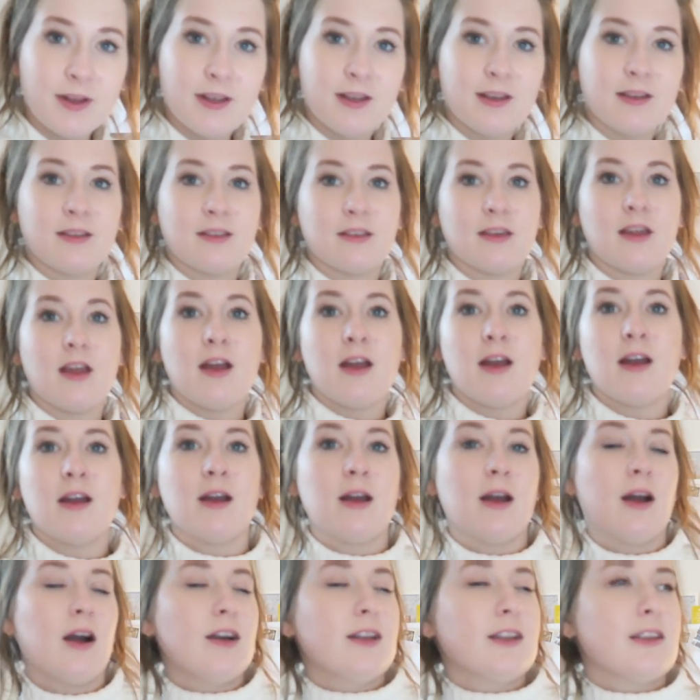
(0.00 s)
went,
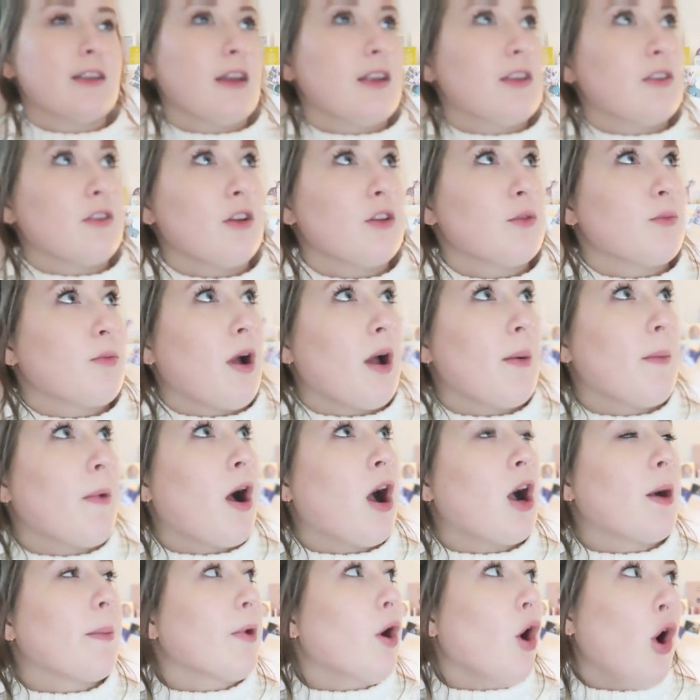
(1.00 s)
uh, I decided to go to
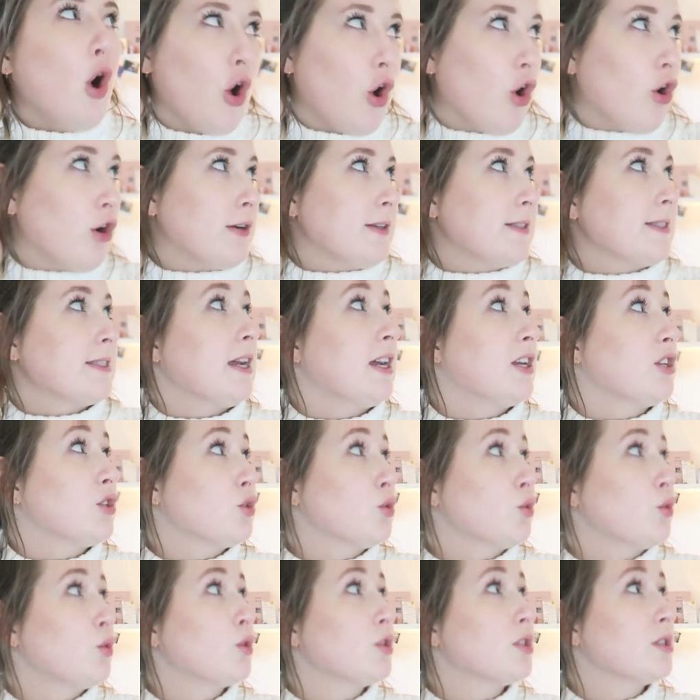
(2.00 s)
Primark because I
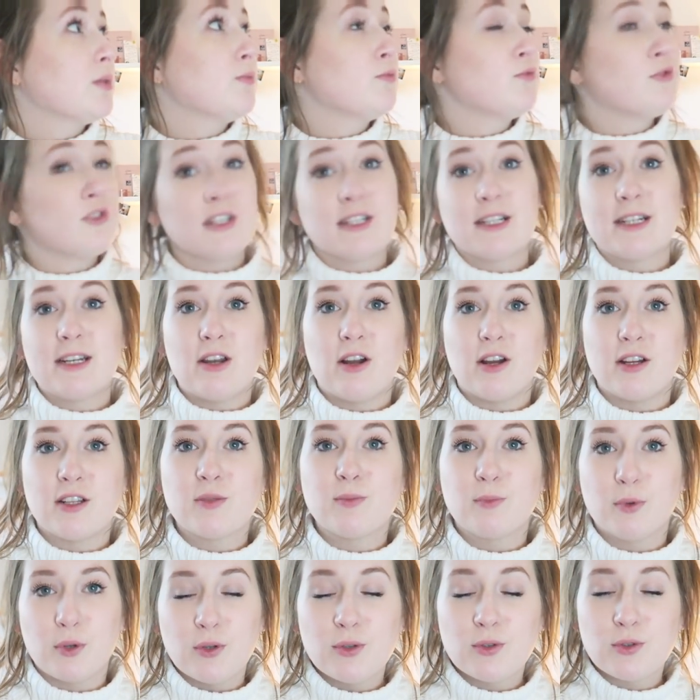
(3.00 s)
saw some really
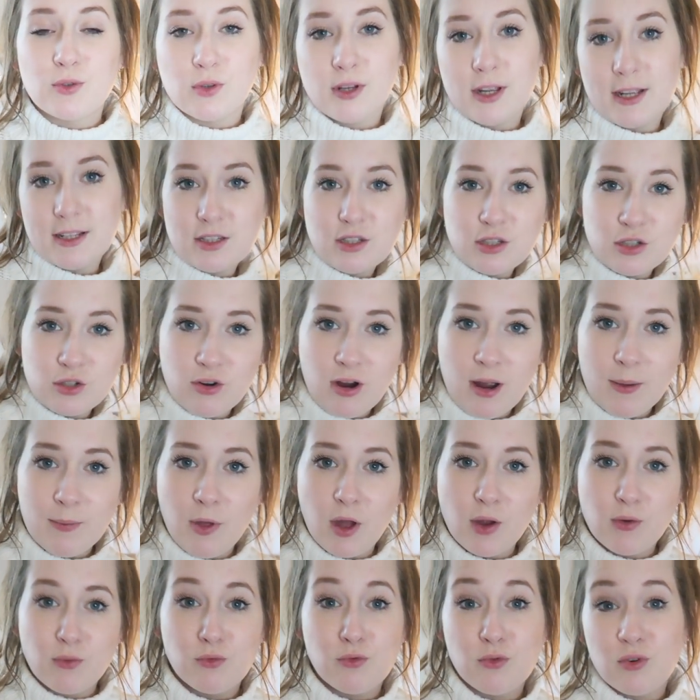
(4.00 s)
nice boots on Instagram
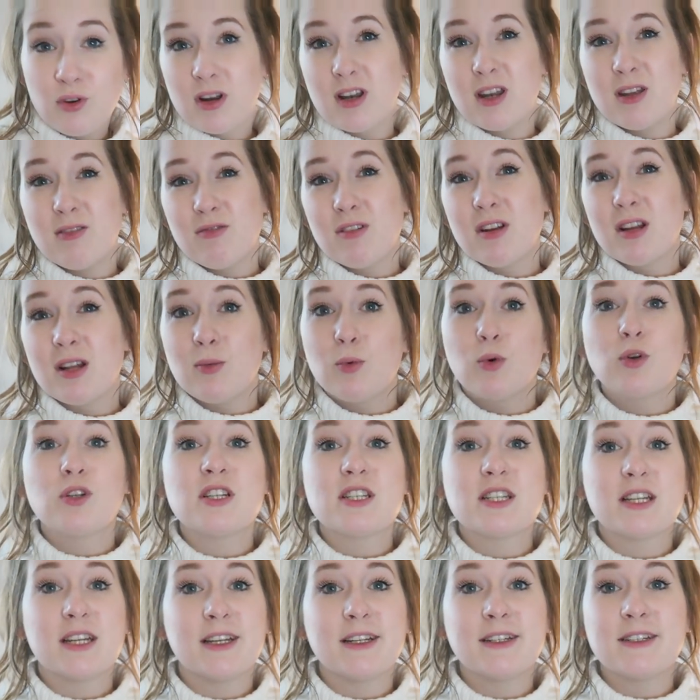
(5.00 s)
that I really, really
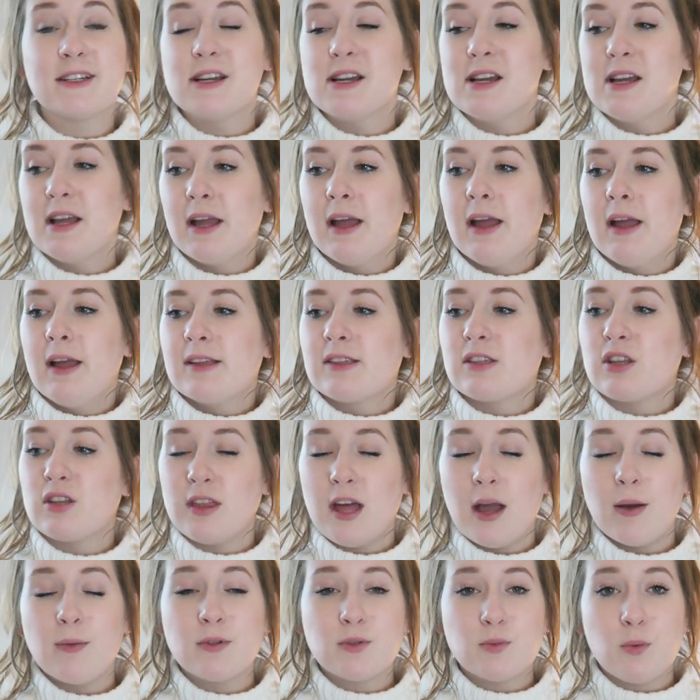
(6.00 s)
wanted.
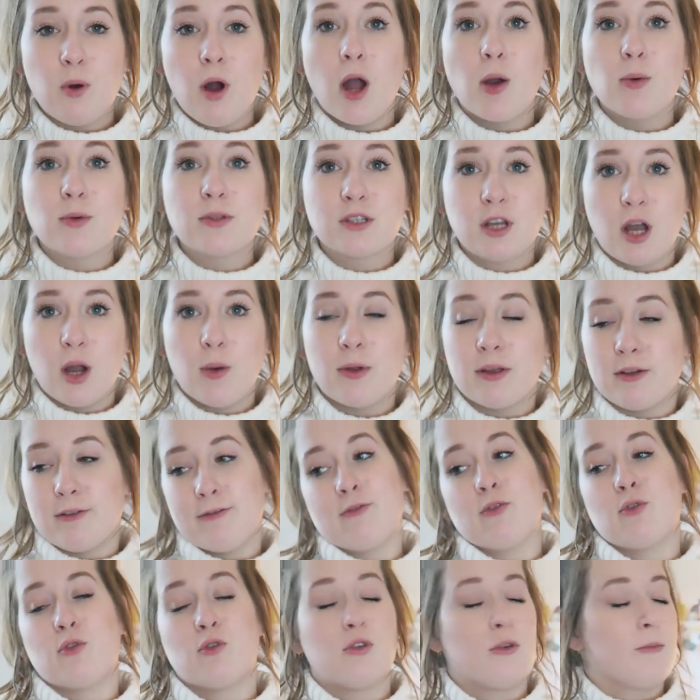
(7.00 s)
So that was what I was
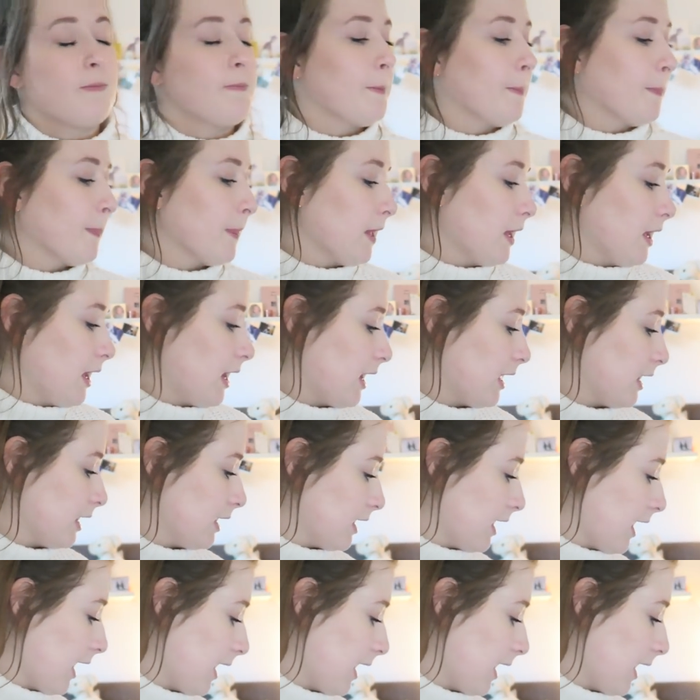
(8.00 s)
going for. And I